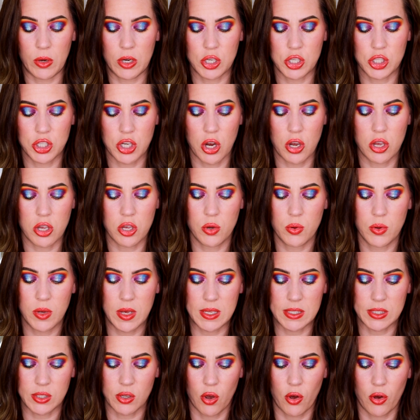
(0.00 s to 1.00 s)
to show you
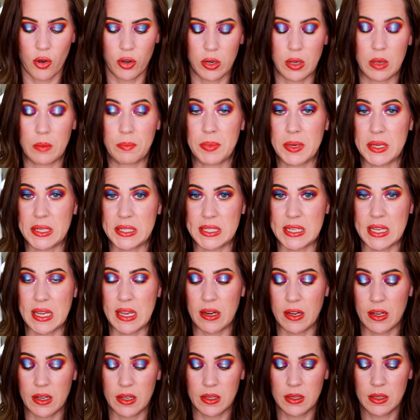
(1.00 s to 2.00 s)
is called
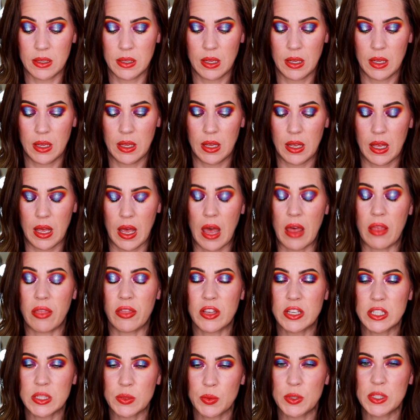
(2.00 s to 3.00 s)
Patina, and
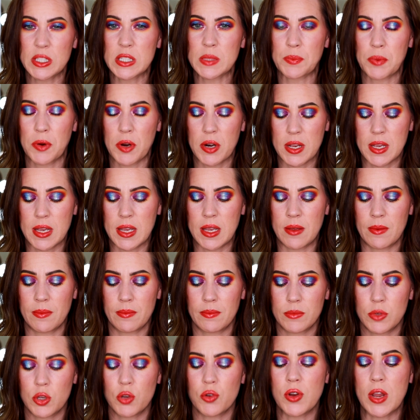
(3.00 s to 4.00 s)
this one's pretty
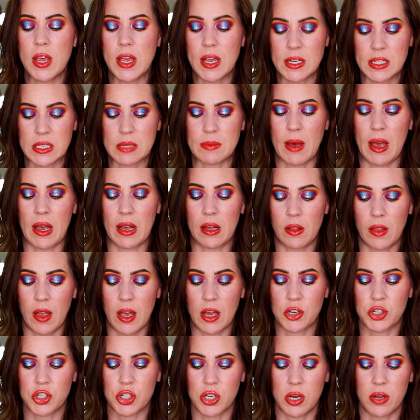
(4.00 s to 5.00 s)
unique to my
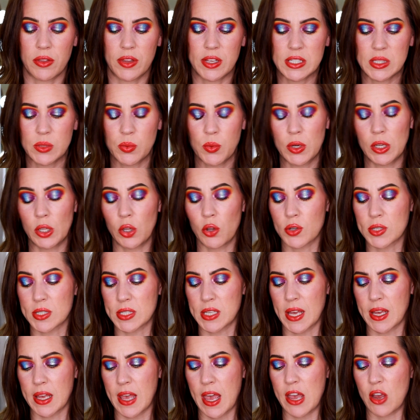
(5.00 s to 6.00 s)
collection. This one looks
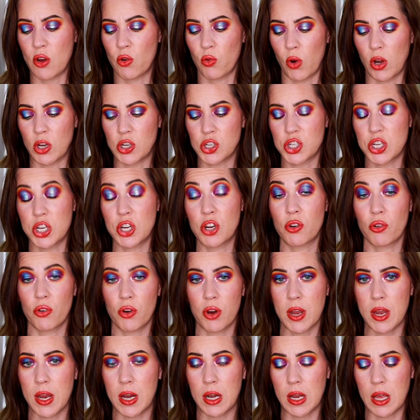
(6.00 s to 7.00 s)
like a grungy
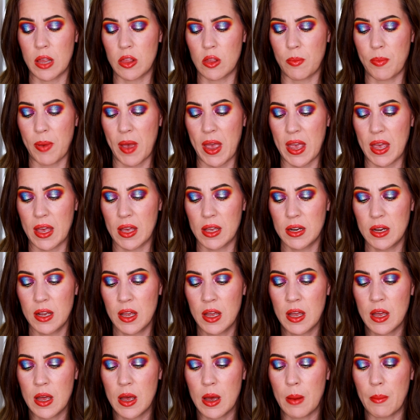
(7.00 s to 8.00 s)
green in the pan,
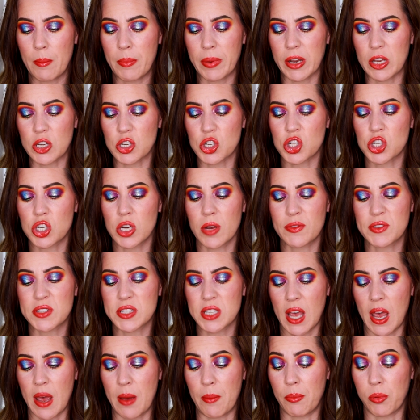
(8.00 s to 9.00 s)
but it shifts
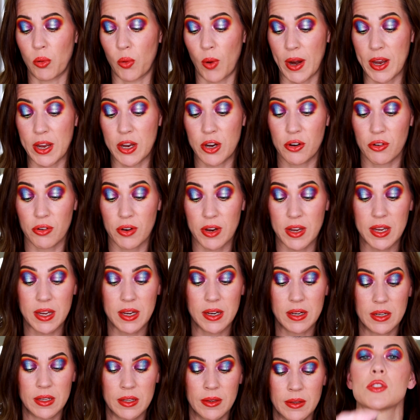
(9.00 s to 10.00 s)
a bright
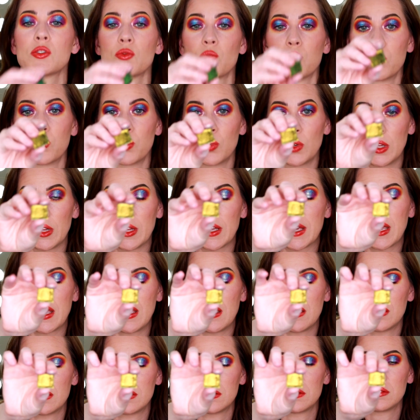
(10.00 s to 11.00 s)
green. It's really
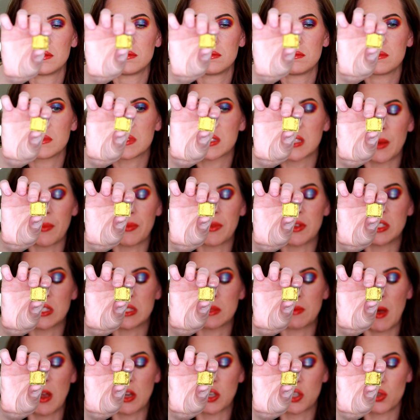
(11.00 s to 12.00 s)
something
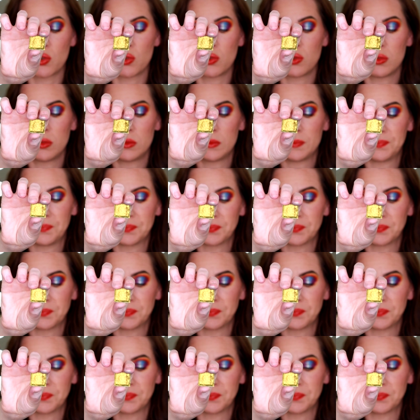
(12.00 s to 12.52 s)
special.